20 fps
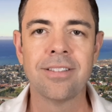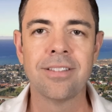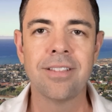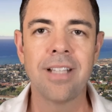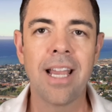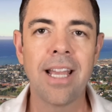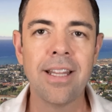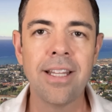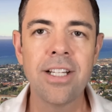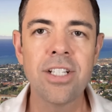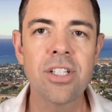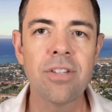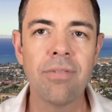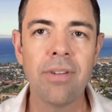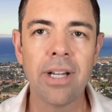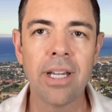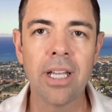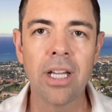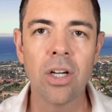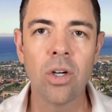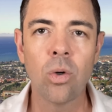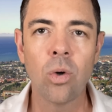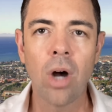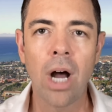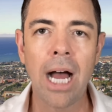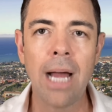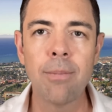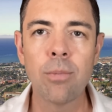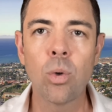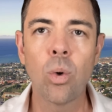In this video,
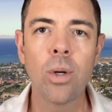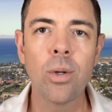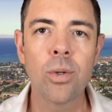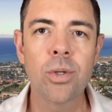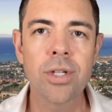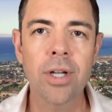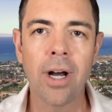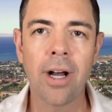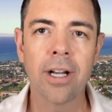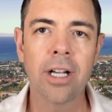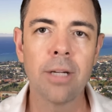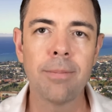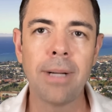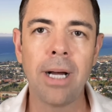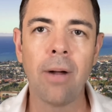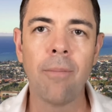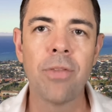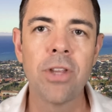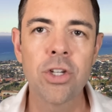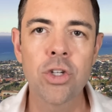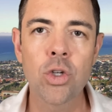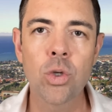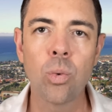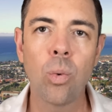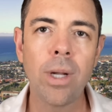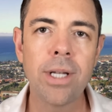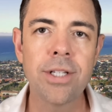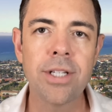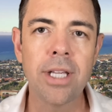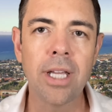I'm going to talk about
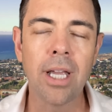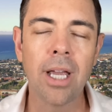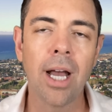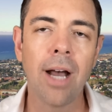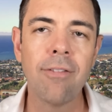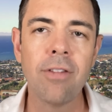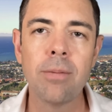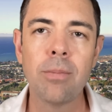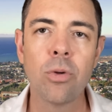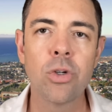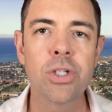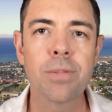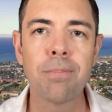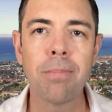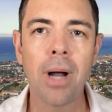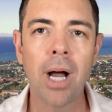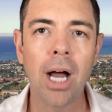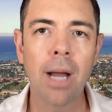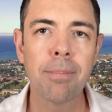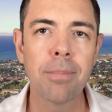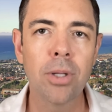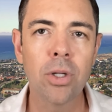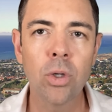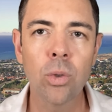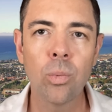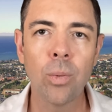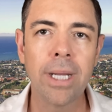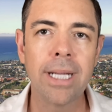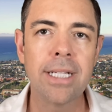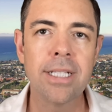20 of the most popular
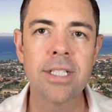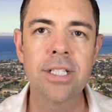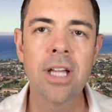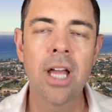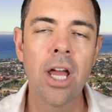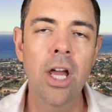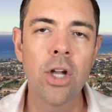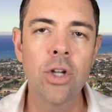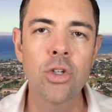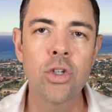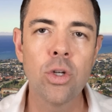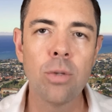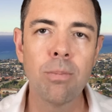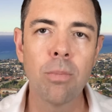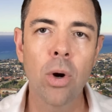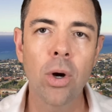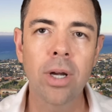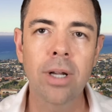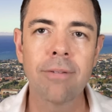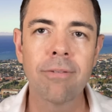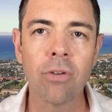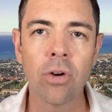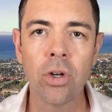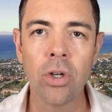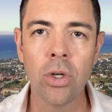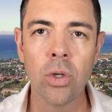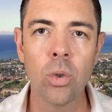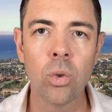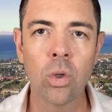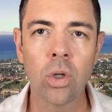ways to market for
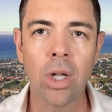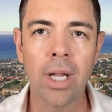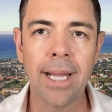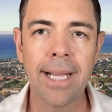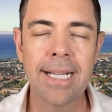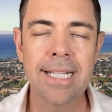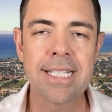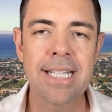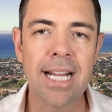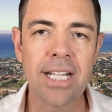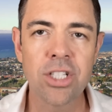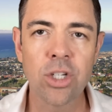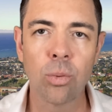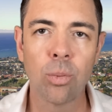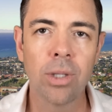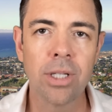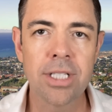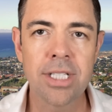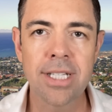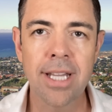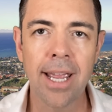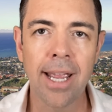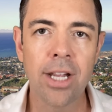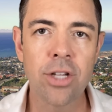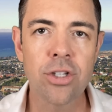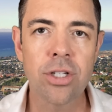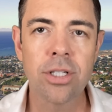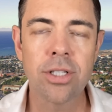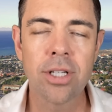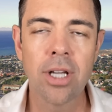new clients as a real estate
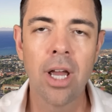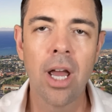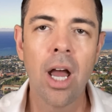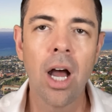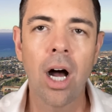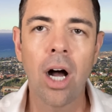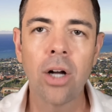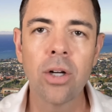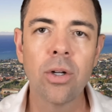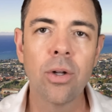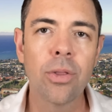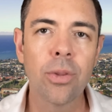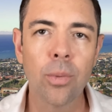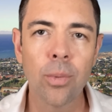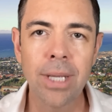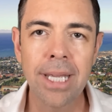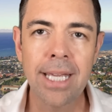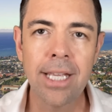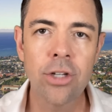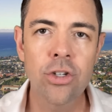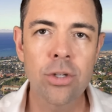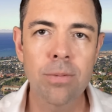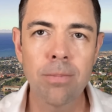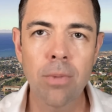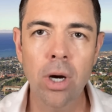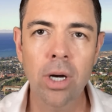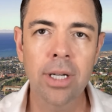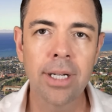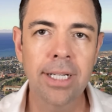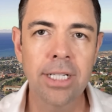agent. I'll go through each
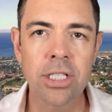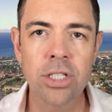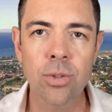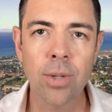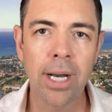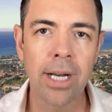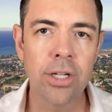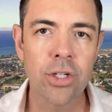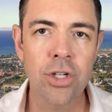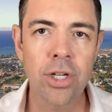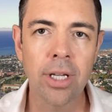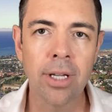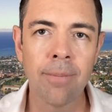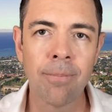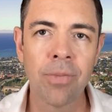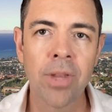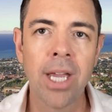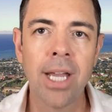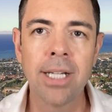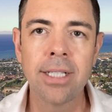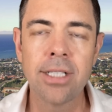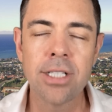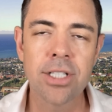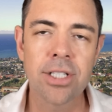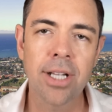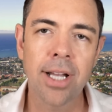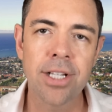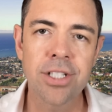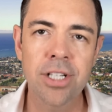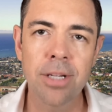marketing strategy,
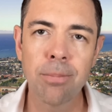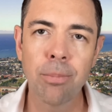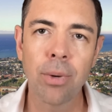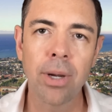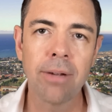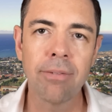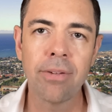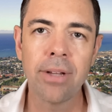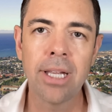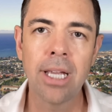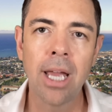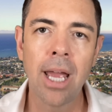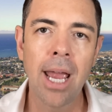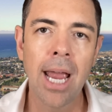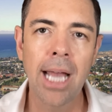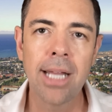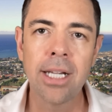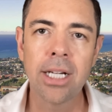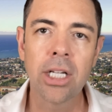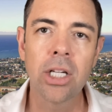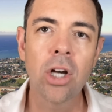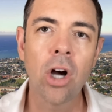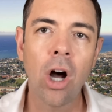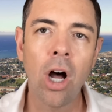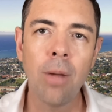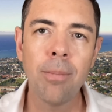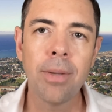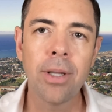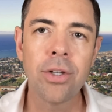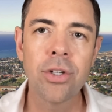discuss it briefly, and then
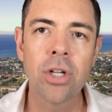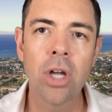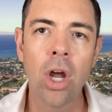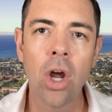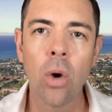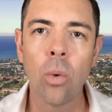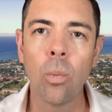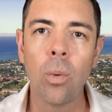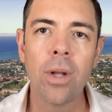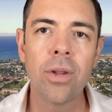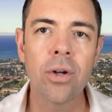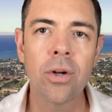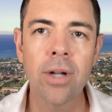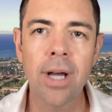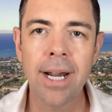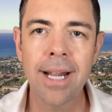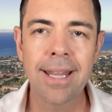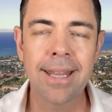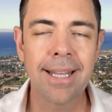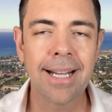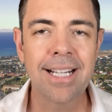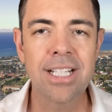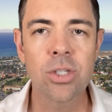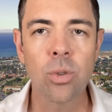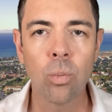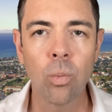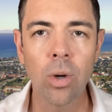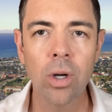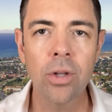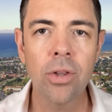comment whether or not I think it's
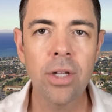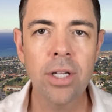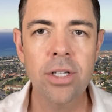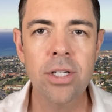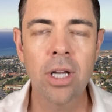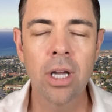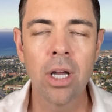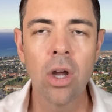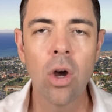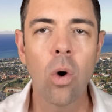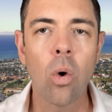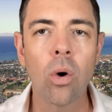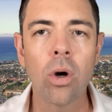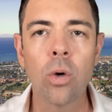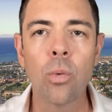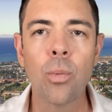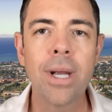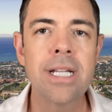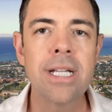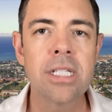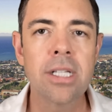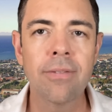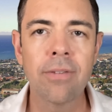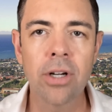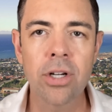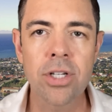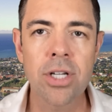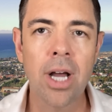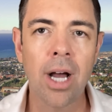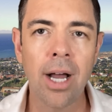worth it or a waste of your
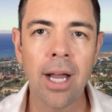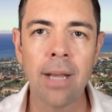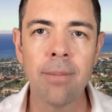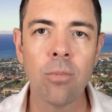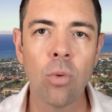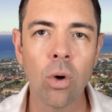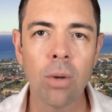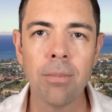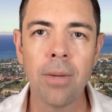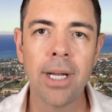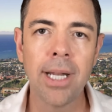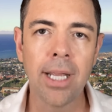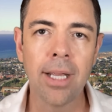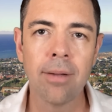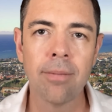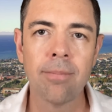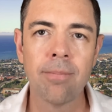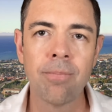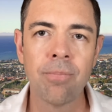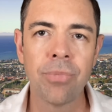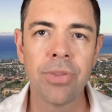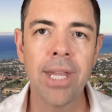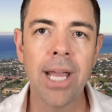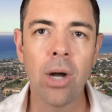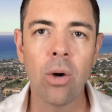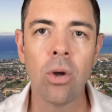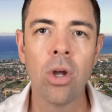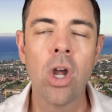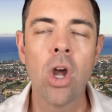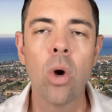time or money. Now,
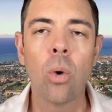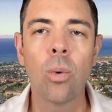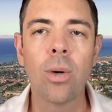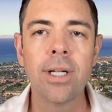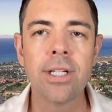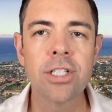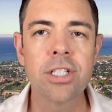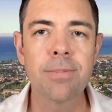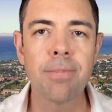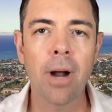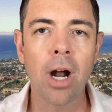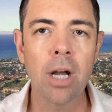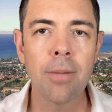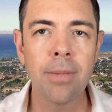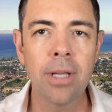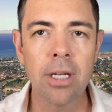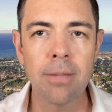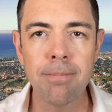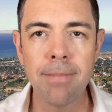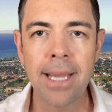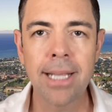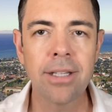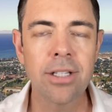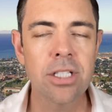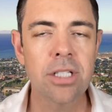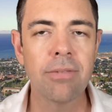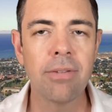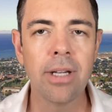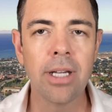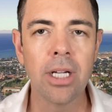what inspired me to make this
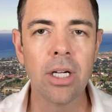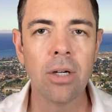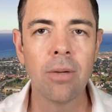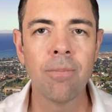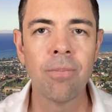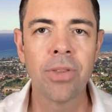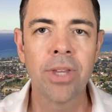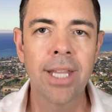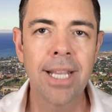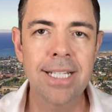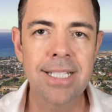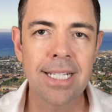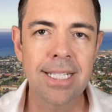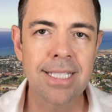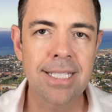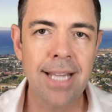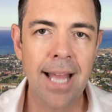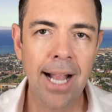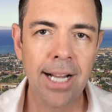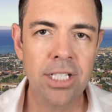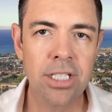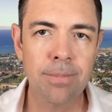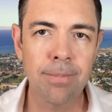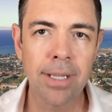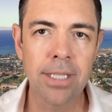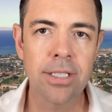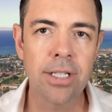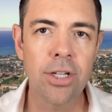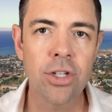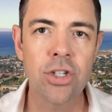video is a text
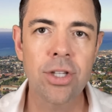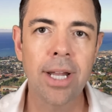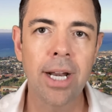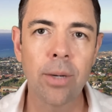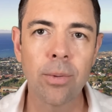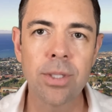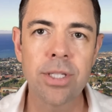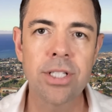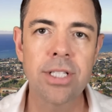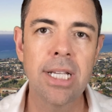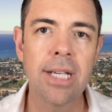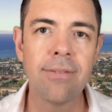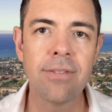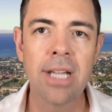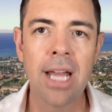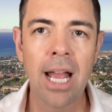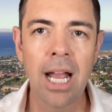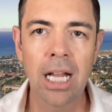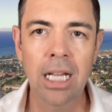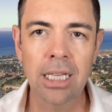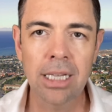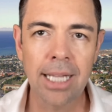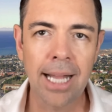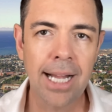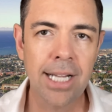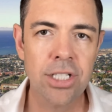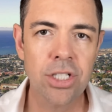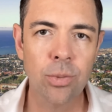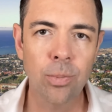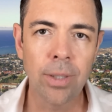message that I received
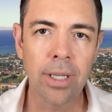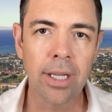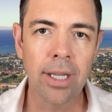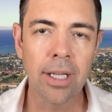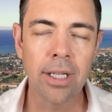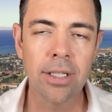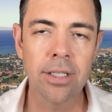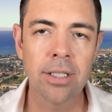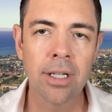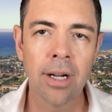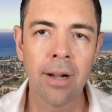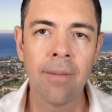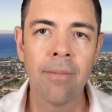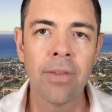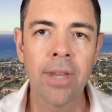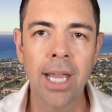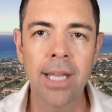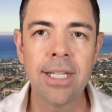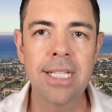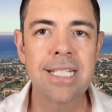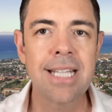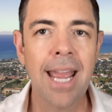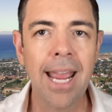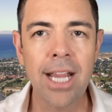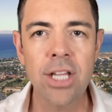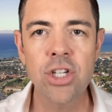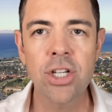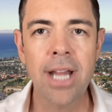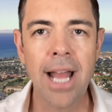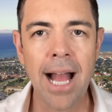last weekend, and this
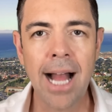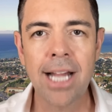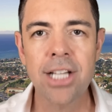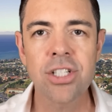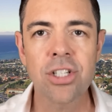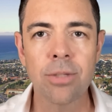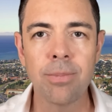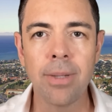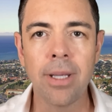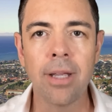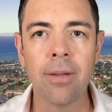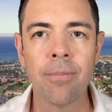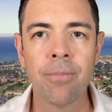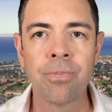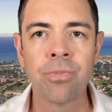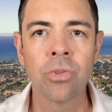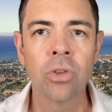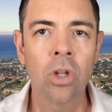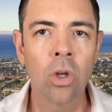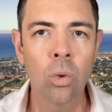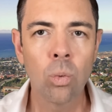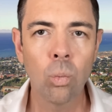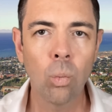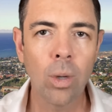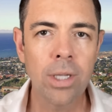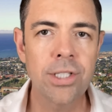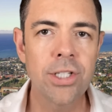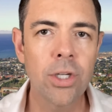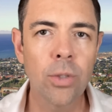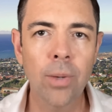agent asked me,
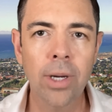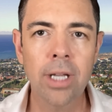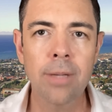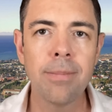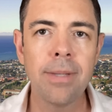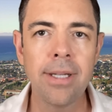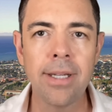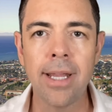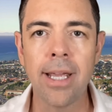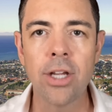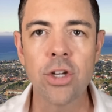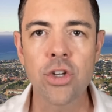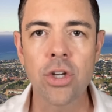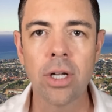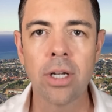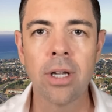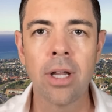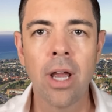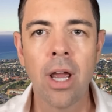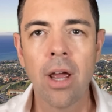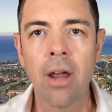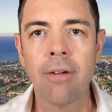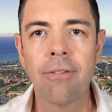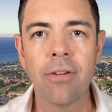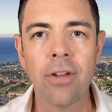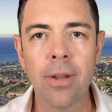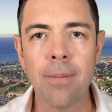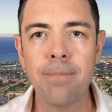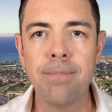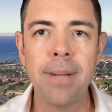"What's your recommendation for
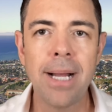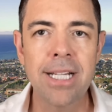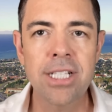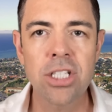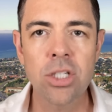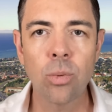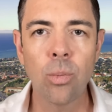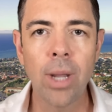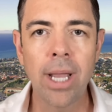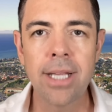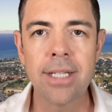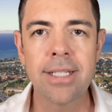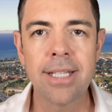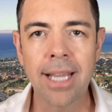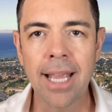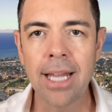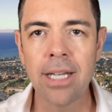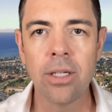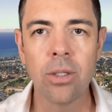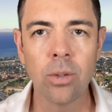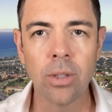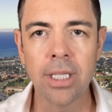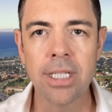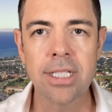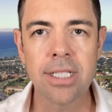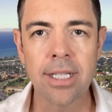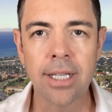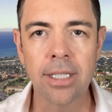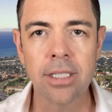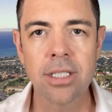the best way to get new
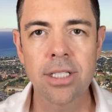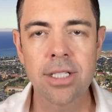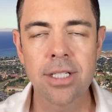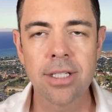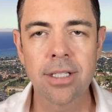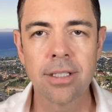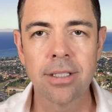listings?"